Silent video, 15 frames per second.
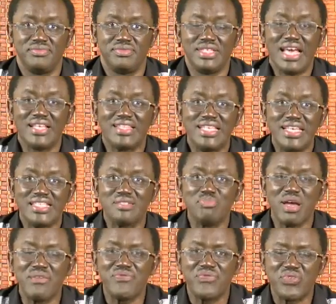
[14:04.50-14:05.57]
There are things,
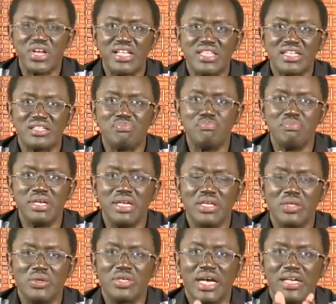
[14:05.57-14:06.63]
my friend, that may
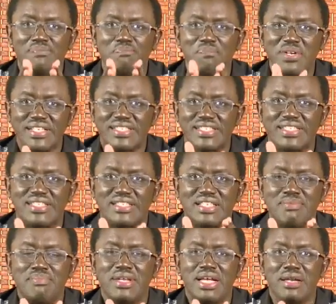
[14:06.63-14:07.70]
look unpleasant. They
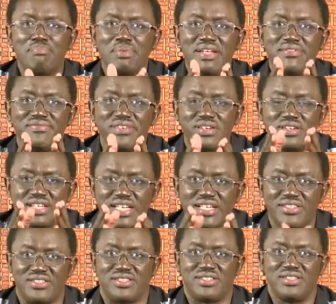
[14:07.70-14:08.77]
may not be very
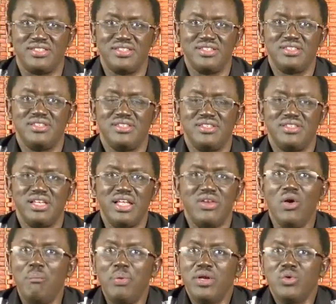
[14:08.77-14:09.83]
nice. And
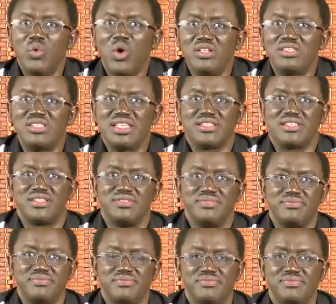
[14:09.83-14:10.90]
nobody wants it.
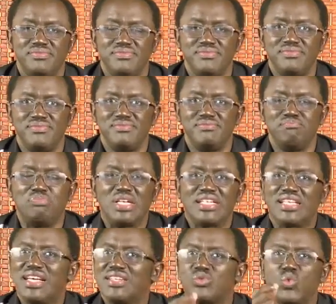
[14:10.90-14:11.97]
But
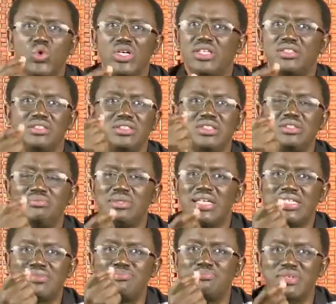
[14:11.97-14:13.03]
guess what? You
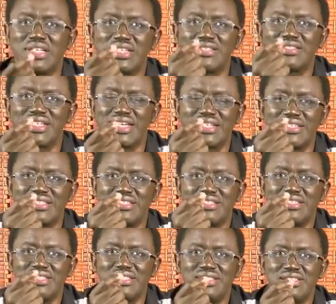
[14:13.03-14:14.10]
must break that
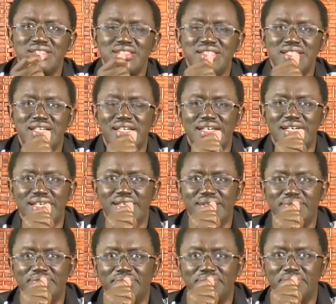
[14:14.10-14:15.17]

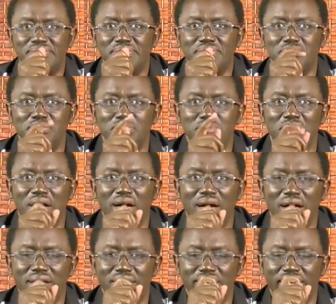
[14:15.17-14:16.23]

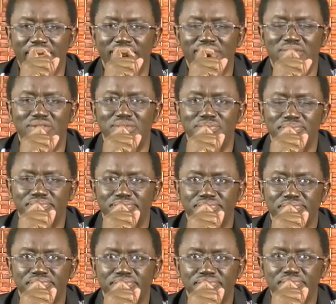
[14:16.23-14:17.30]
egg.
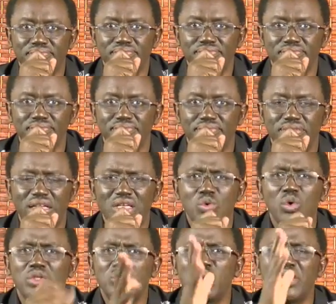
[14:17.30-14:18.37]
You
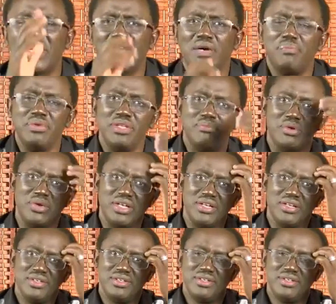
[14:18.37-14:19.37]
want to wake up in the morning.